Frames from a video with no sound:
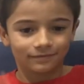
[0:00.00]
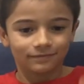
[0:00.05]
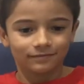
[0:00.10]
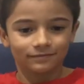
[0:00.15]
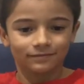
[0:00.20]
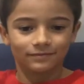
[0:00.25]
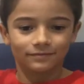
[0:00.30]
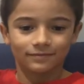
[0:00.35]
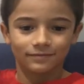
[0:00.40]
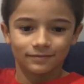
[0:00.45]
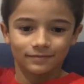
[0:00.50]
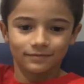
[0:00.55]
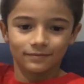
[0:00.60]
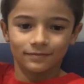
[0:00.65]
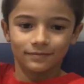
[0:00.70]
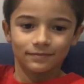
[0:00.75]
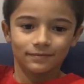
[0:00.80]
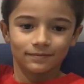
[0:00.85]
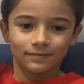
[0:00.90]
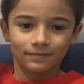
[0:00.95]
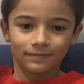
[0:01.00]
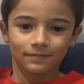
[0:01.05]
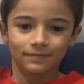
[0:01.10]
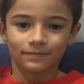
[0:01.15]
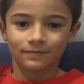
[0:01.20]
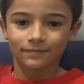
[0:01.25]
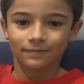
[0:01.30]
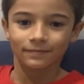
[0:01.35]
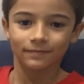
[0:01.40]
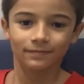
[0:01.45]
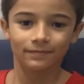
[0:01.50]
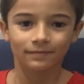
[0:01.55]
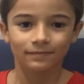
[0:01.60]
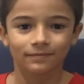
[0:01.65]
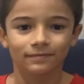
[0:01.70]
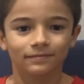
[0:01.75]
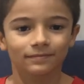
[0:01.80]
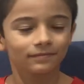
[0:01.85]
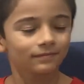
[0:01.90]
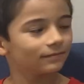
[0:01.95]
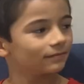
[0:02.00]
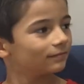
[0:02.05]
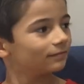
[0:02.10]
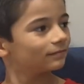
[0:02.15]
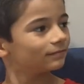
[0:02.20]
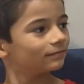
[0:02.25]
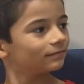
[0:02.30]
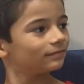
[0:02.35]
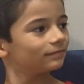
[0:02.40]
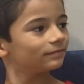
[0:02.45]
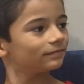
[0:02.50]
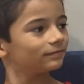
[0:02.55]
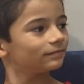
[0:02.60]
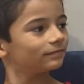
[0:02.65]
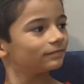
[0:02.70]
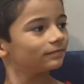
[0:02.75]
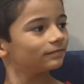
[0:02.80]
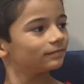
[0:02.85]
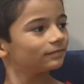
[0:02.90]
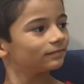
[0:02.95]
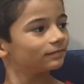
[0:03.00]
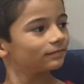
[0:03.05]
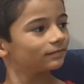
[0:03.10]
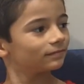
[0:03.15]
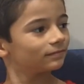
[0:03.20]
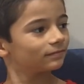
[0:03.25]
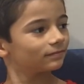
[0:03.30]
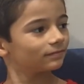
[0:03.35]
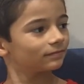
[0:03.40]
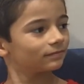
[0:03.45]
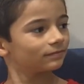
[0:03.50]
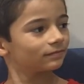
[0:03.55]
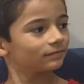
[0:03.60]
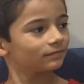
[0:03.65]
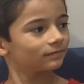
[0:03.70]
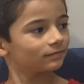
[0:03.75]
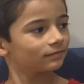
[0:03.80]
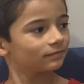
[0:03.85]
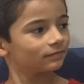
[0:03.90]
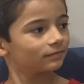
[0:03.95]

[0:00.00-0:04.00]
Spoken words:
No words are spoken by the person on screen.